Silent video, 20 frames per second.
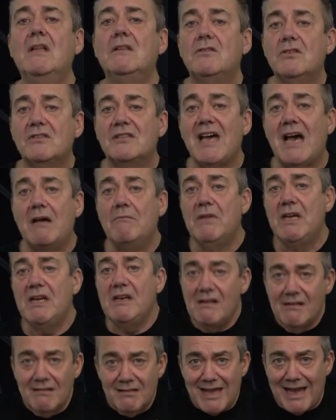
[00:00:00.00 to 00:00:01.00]
Does that
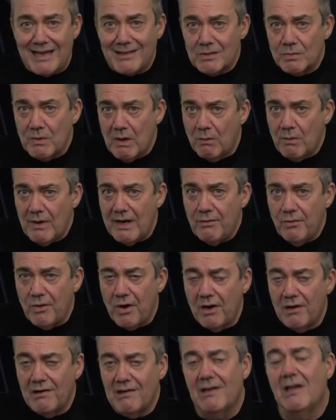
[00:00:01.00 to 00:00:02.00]
mean that's what went
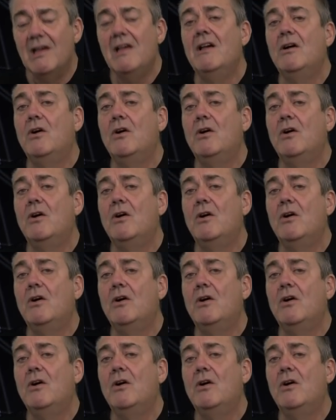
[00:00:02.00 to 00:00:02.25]
wrong?